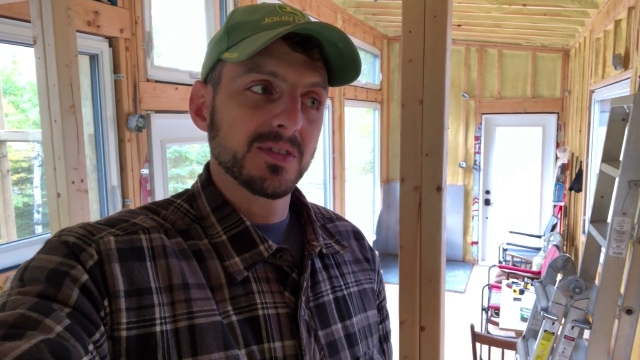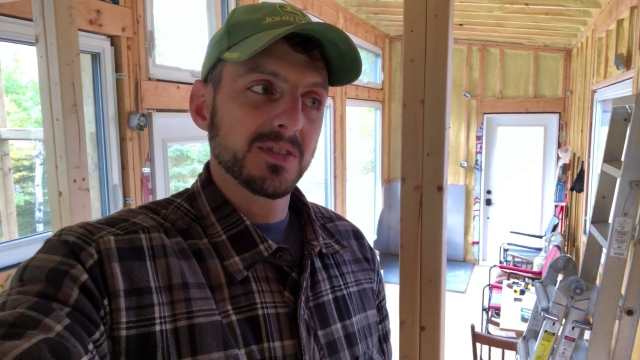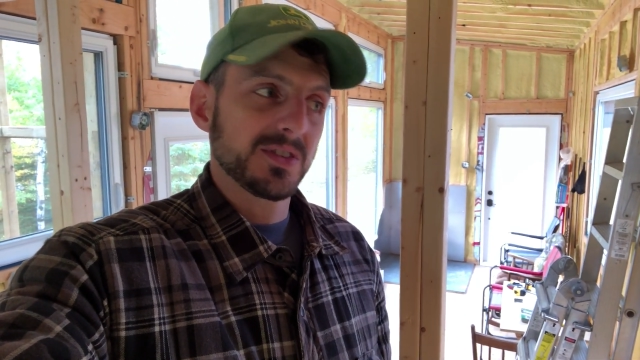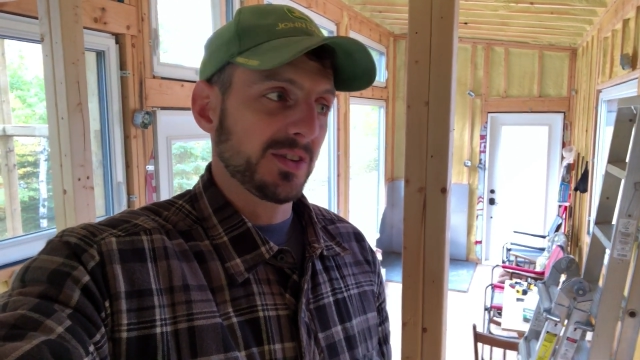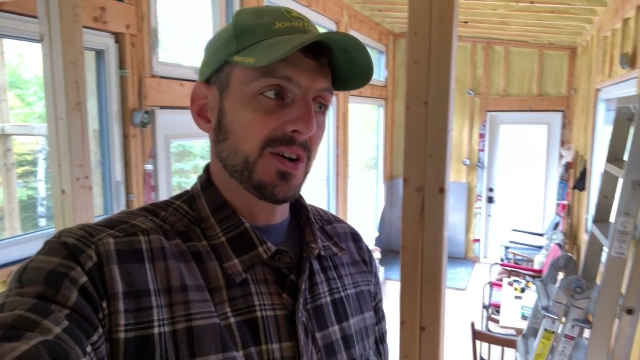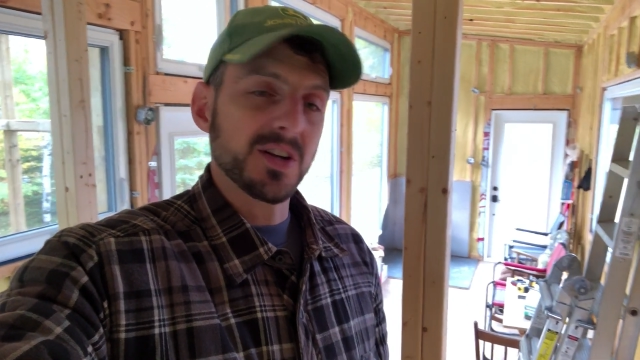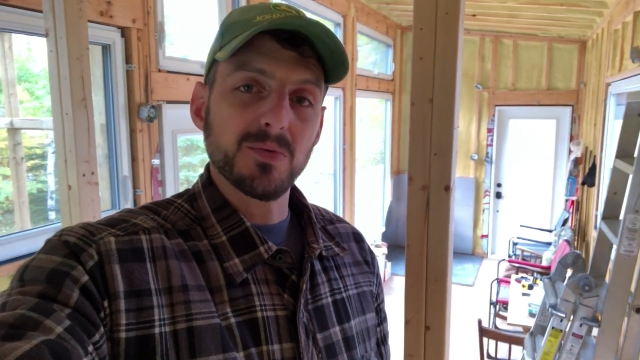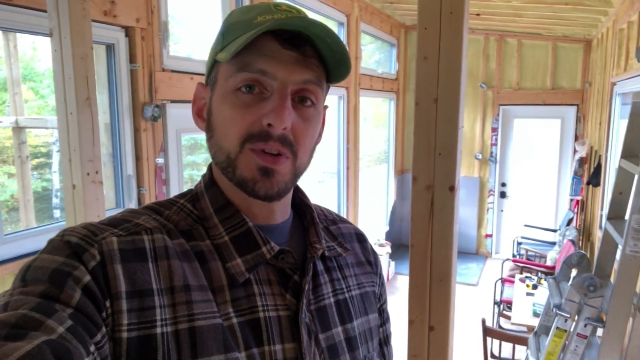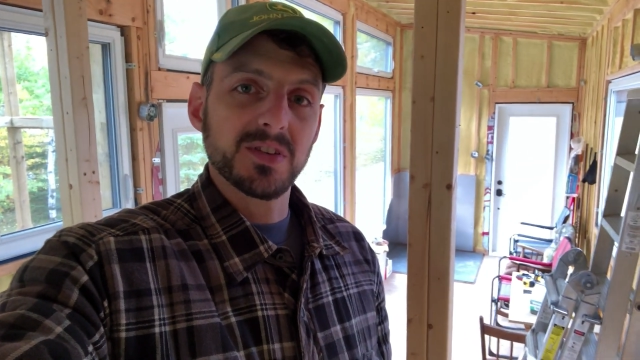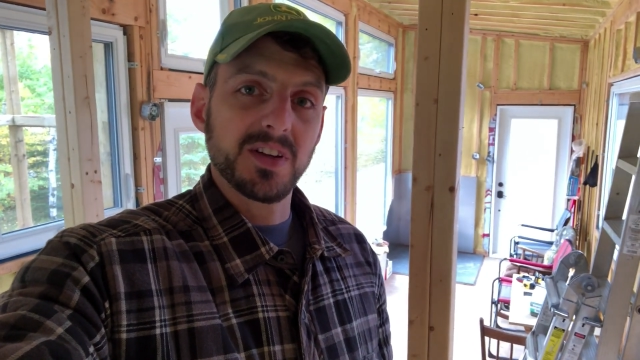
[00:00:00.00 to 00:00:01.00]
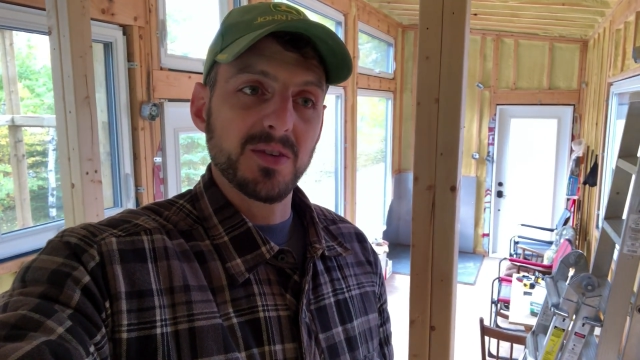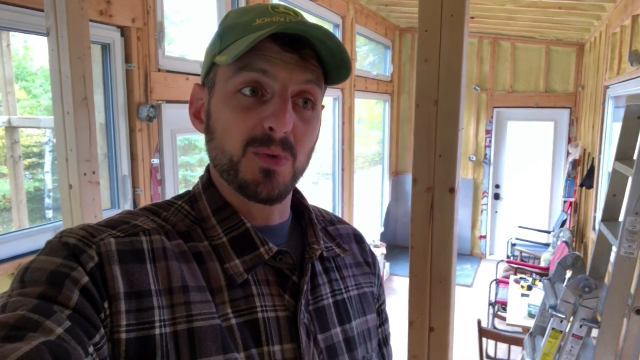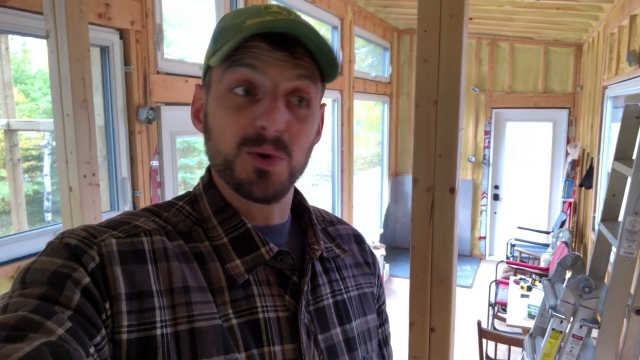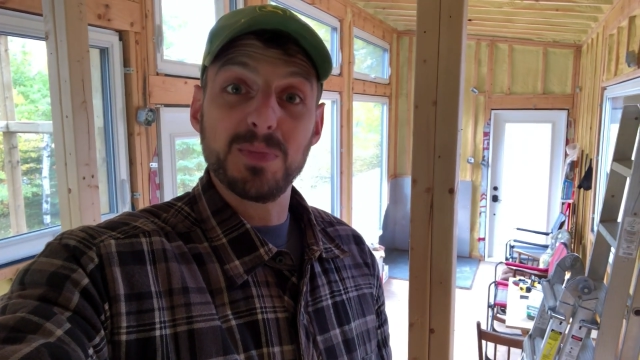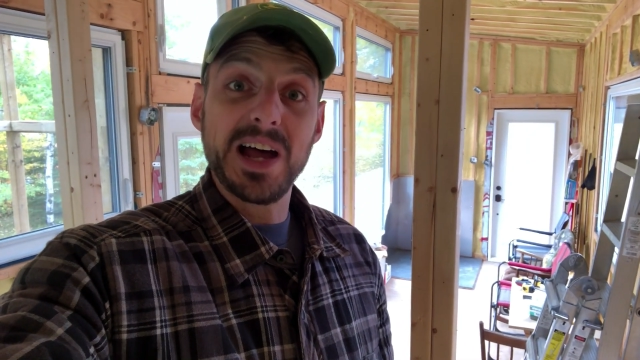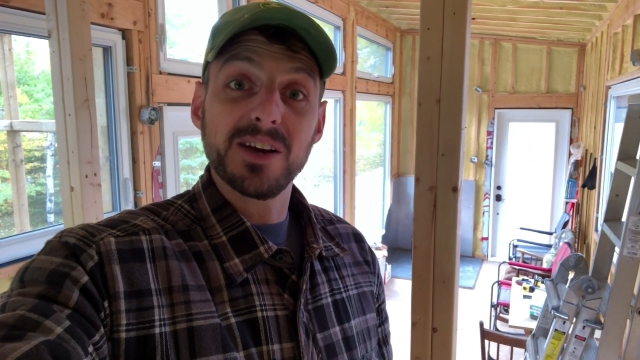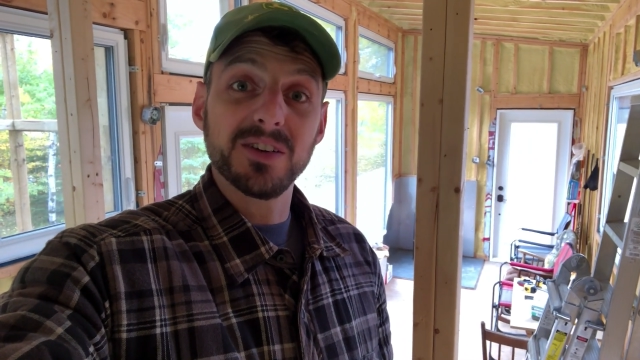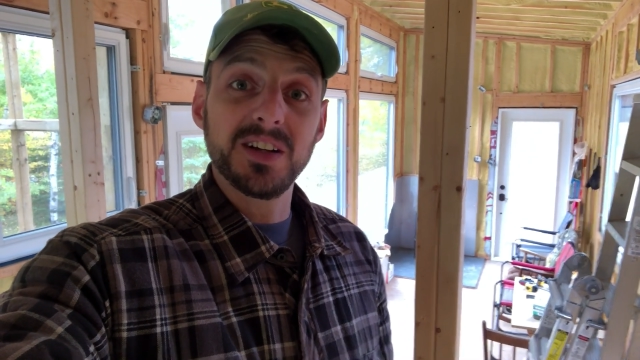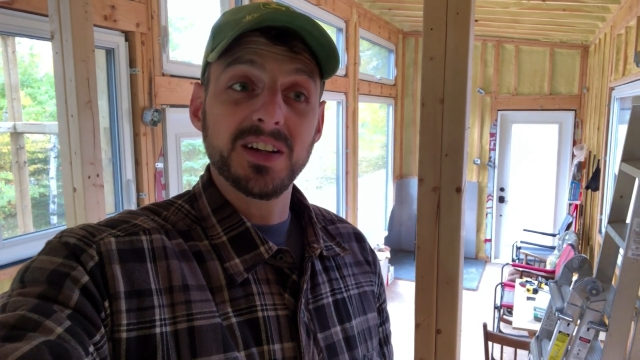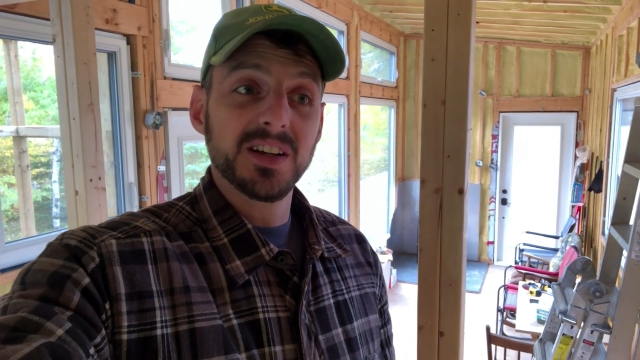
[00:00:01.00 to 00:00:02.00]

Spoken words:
starting with, say, 1 battery,